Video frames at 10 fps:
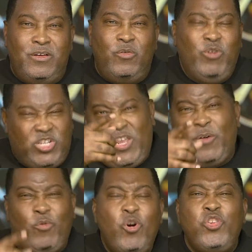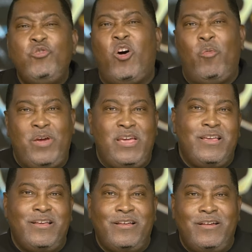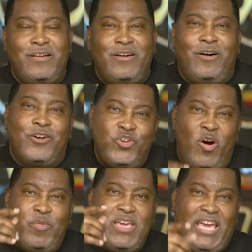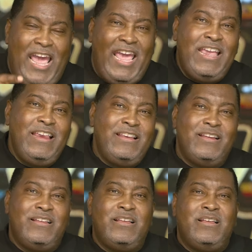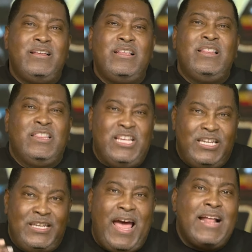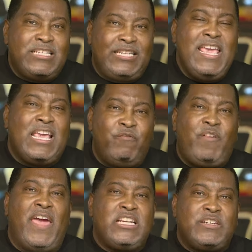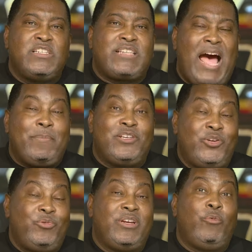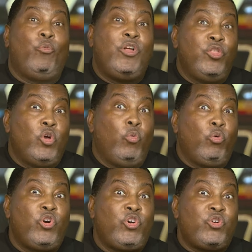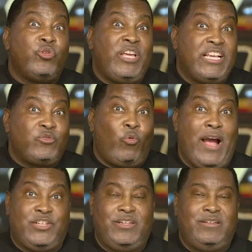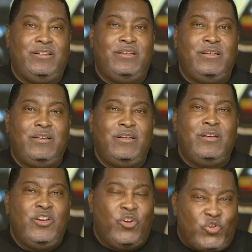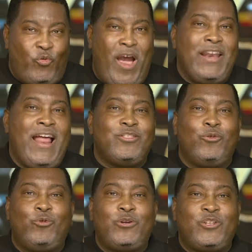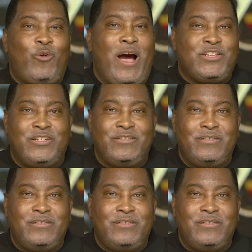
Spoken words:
Who are you going to be? Are you going to be Kane to not take advantage of this opportunity when the world is watching? Because right now the world is watching.